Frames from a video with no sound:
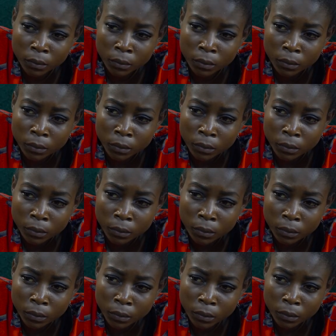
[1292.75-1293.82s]
Ah,
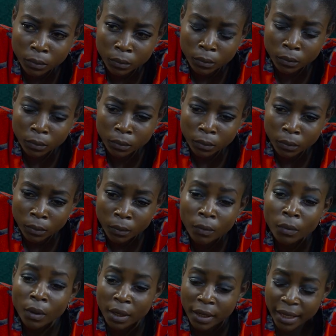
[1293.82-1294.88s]
so he told you?
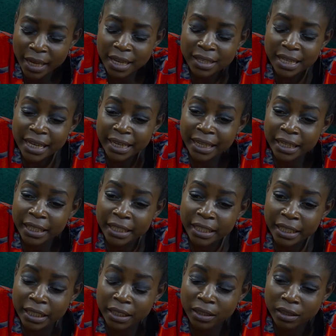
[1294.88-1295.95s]
Yes, Daddy, he
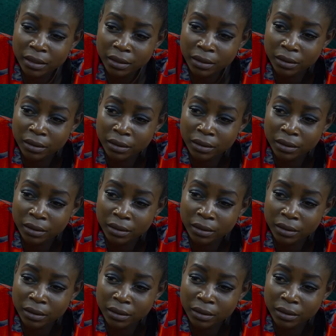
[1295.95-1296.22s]
did.